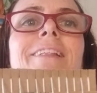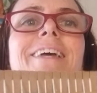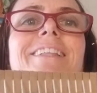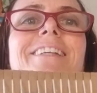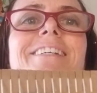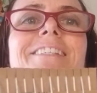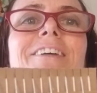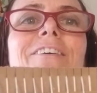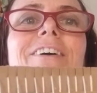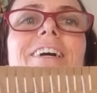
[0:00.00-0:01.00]
like this,
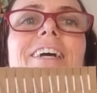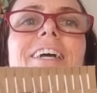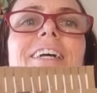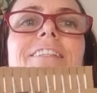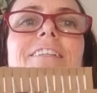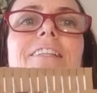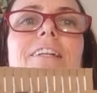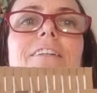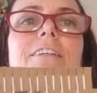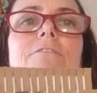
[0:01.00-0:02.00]
so it's a
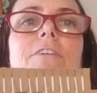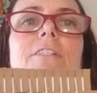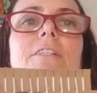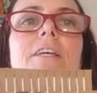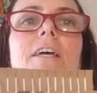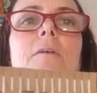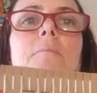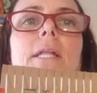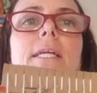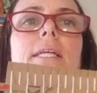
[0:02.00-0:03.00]
little different,
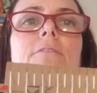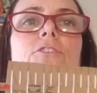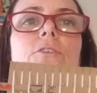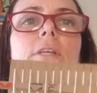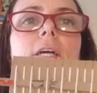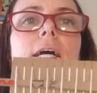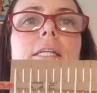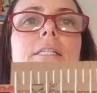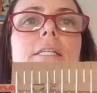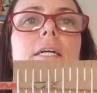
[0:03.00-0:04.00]
but it gives you the
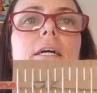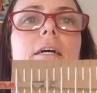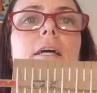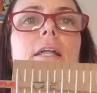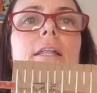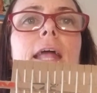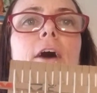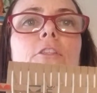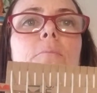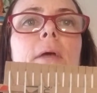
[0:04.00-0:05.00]
idea. Now
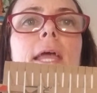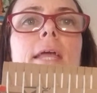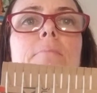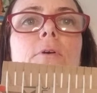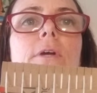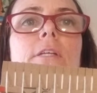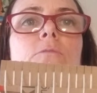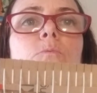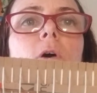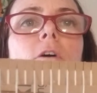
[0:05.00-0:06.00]
the paper is
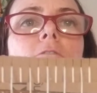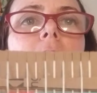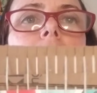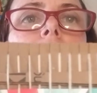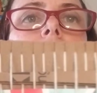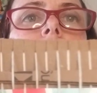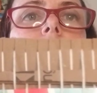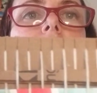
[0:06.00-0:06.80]
woven and it's